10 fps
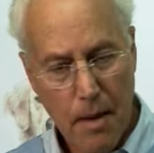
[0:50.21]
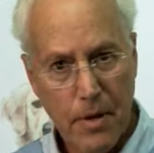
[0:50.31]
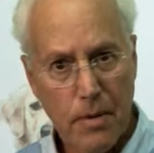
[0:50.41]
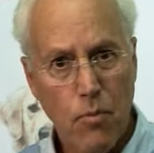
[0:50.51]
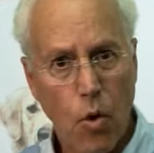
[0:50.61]

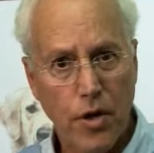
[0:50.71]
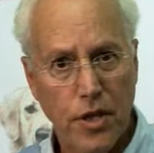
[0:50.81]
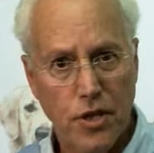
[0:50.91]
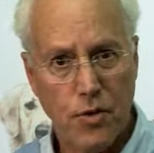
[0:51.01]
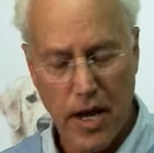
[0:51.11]
But more
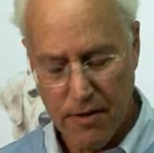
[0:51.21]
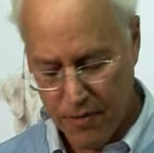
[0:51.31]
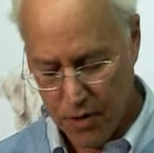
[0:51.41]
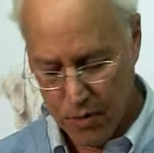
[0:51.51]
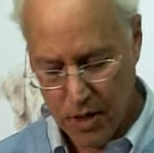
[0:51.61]
than dry
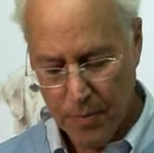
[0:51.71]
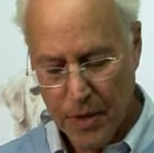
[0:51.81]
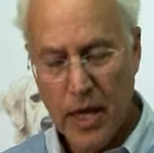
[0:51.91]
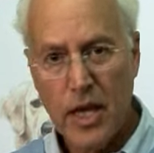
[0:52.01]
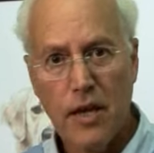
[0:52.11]
food,
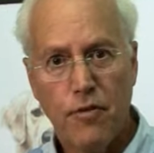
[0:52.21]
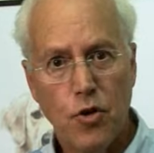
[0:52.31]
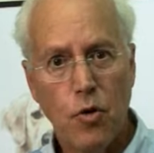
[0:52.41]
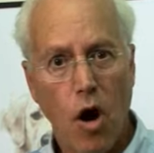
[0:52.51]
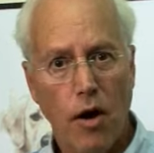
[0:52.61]
if
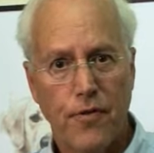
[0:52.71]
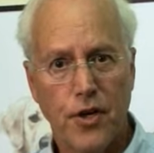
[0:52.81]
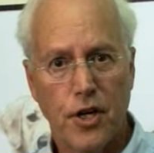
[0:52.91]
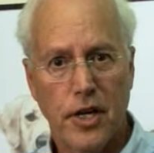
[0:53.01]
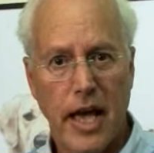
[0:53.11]
you
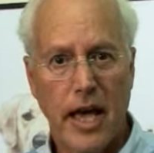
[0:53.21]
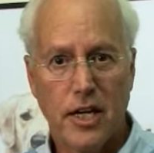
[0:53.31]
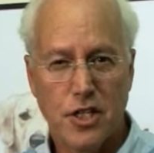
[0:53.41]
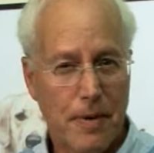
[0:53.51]
offer your cat,